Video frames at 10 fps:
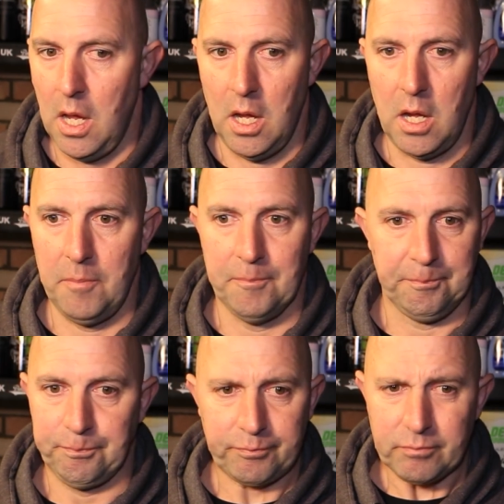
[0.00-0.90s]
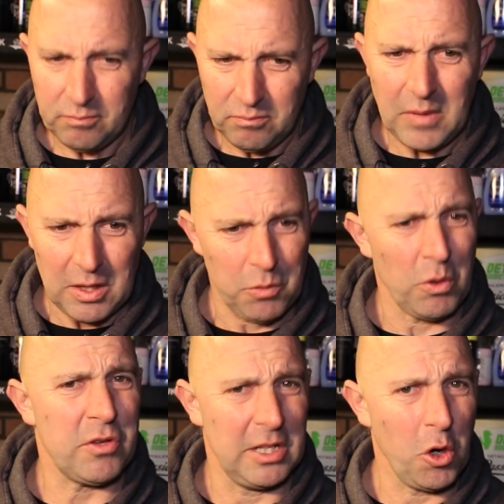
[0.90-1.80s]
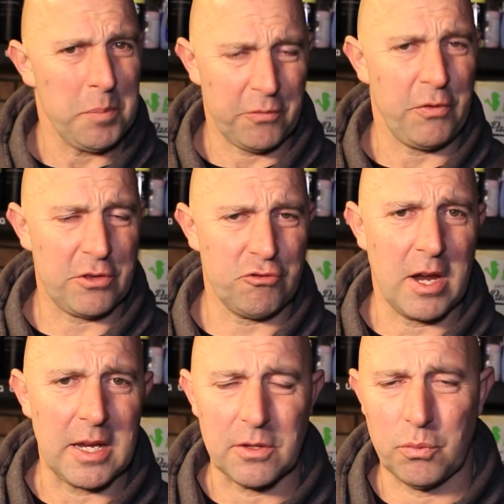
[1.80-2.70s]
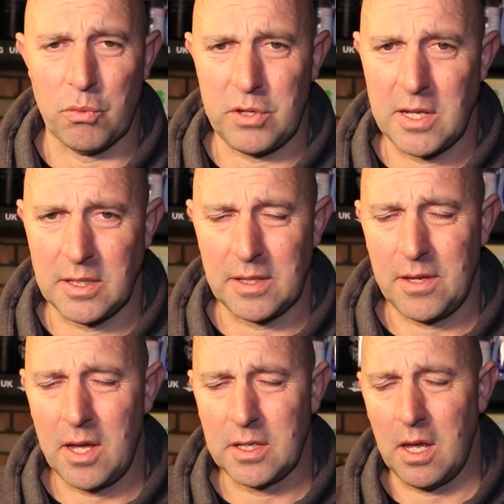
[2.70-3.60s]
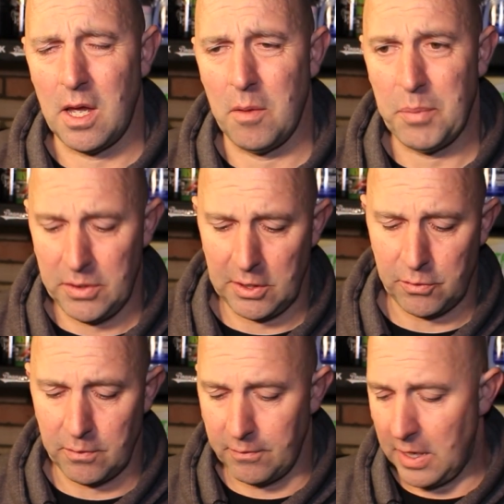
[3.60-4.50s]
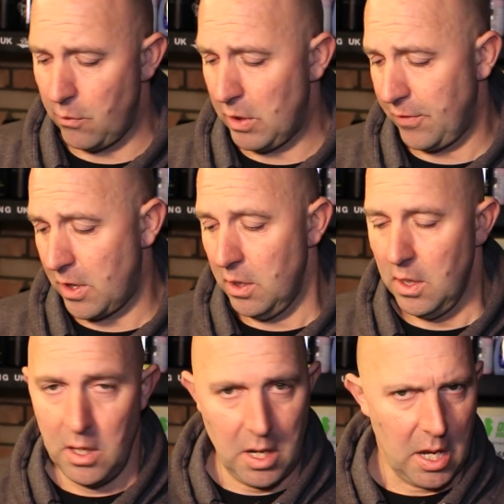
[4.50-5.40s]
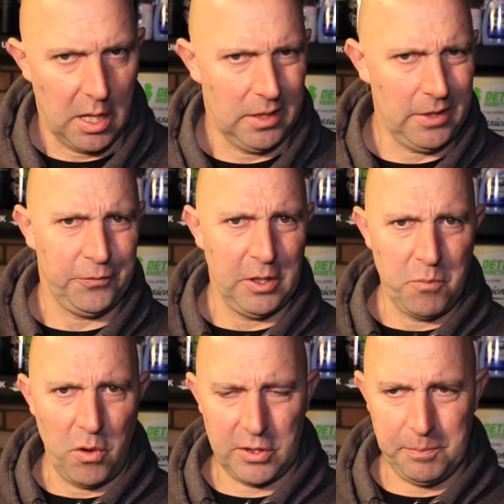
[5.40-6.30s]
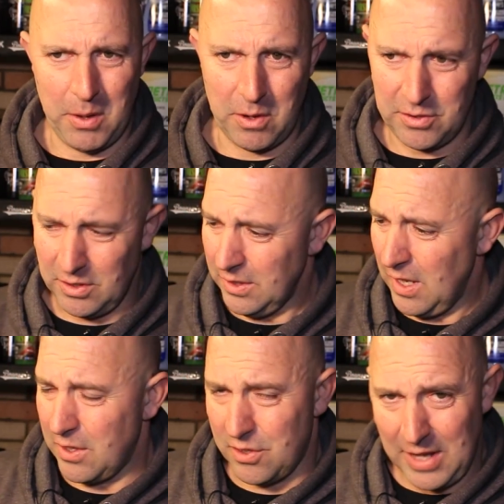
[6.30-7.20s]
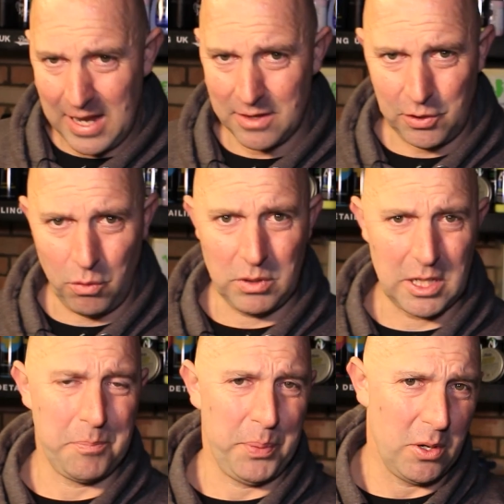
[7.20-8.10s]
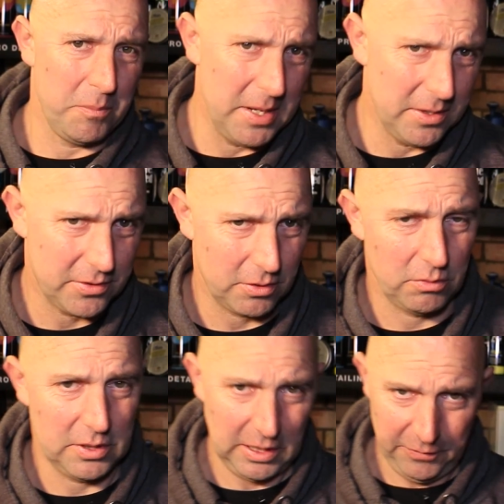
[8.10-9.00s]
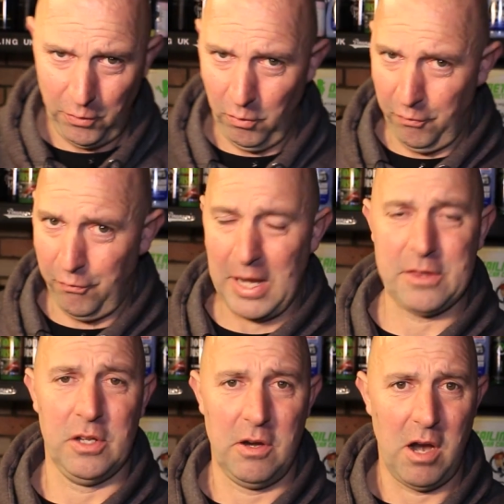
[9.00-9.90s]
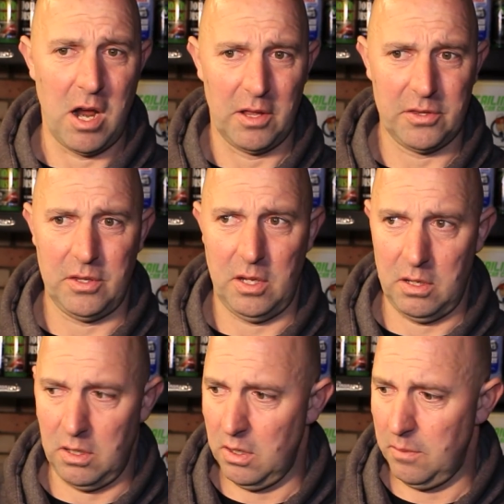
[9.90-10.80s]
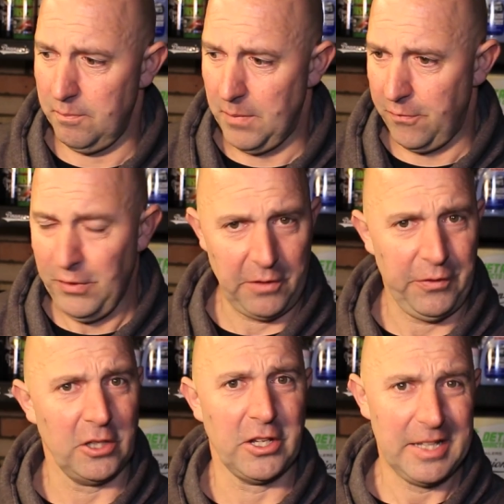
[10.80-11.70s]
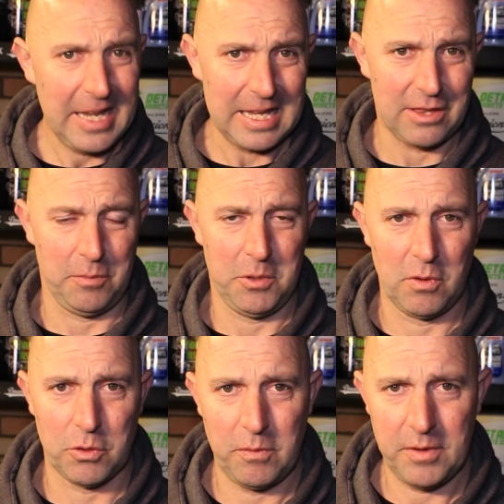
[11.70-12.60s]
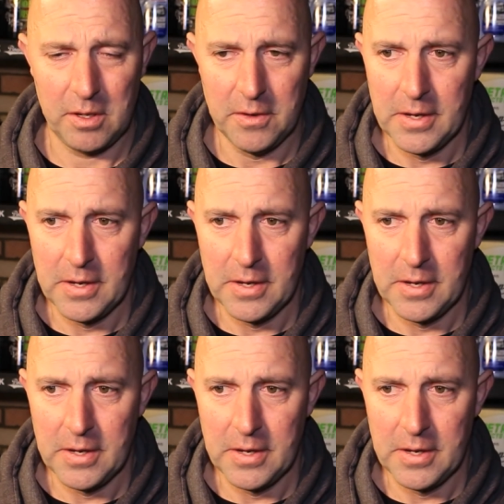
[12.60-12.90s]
It was a little bit frustrating towards the end of the day, but this, however, lifted my spirits. So did they stand tall like the pyramids, or did they fall flat on their arse? I think they fell on their knees, to be honest with you.